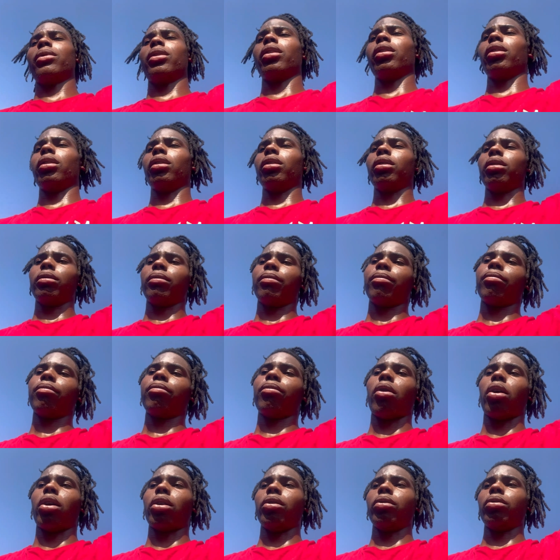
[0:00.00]
the
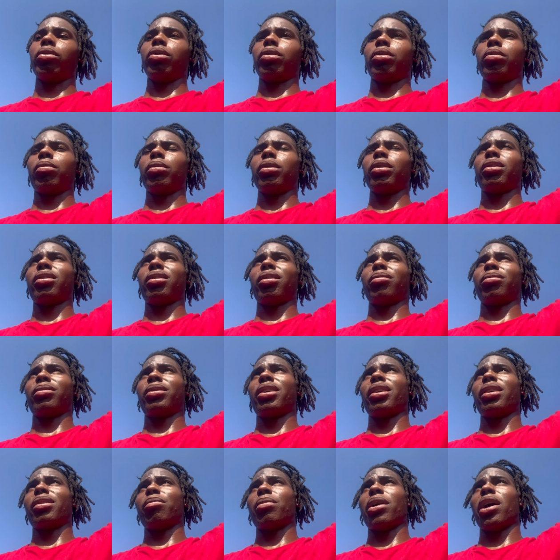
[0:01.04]
park neutral switch. I was
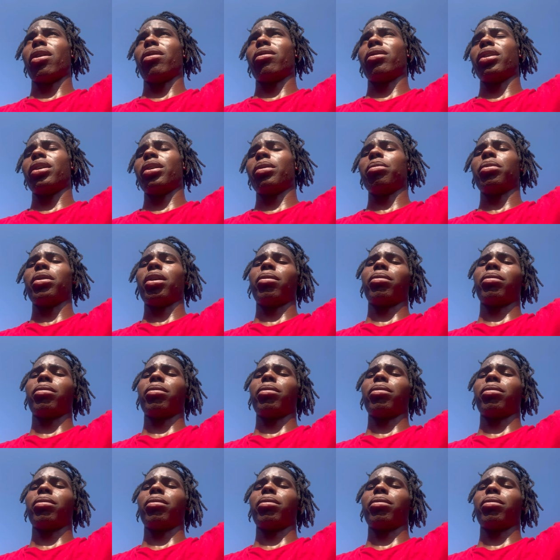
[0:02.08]
getting power in, but I